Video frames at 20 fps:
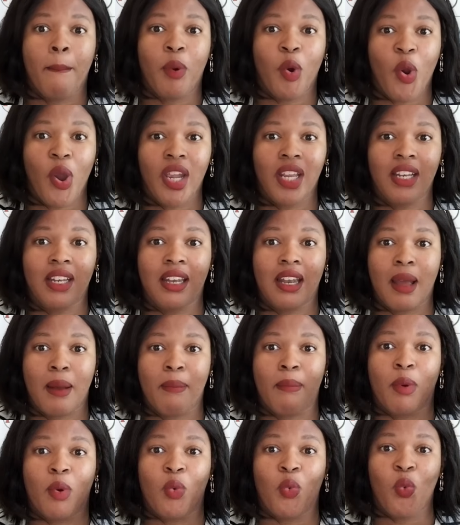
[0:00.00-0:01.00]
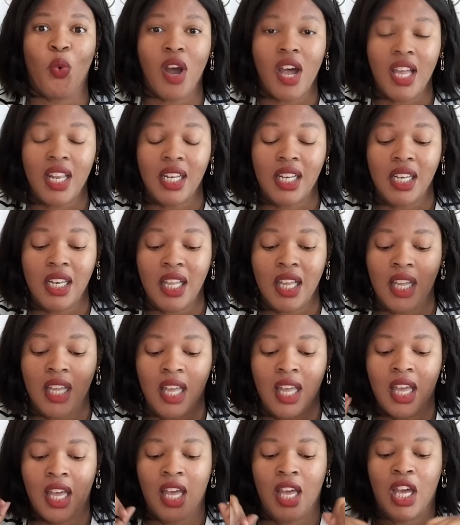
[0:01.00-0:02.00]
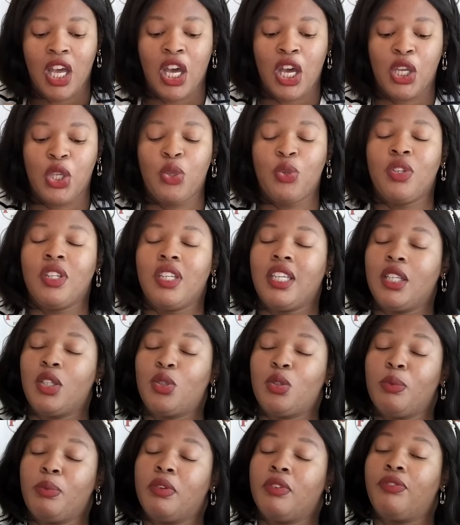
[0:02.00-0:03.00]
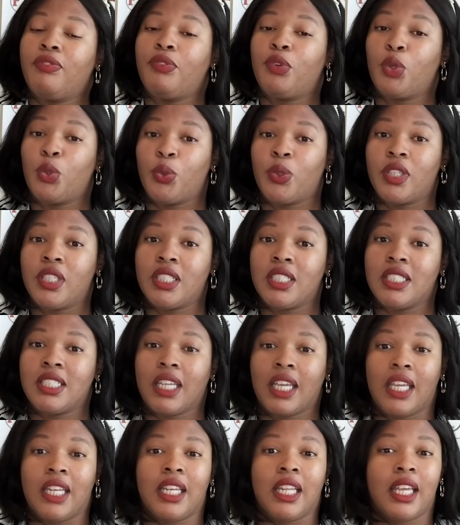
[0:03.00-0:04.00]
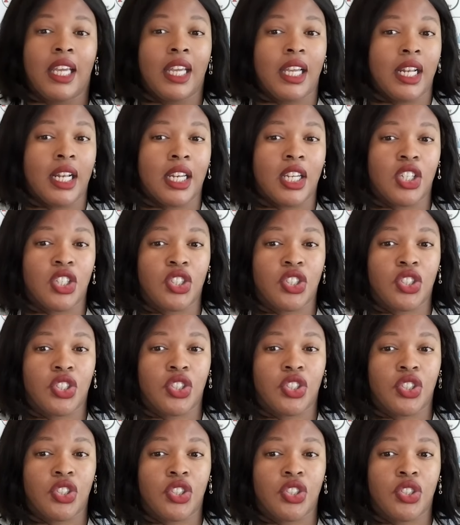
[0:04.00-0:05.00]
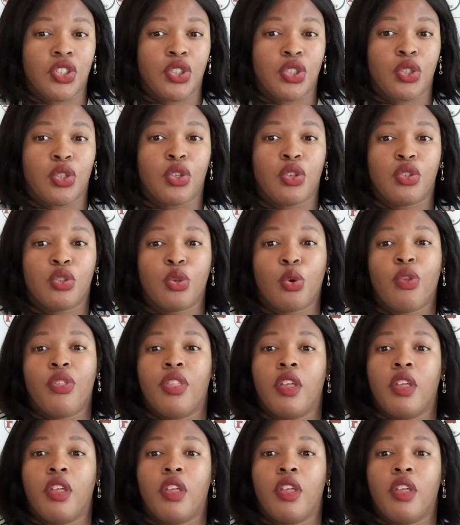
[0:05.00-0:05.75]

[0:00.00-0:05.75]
Point number one, you need to be fluent in English. So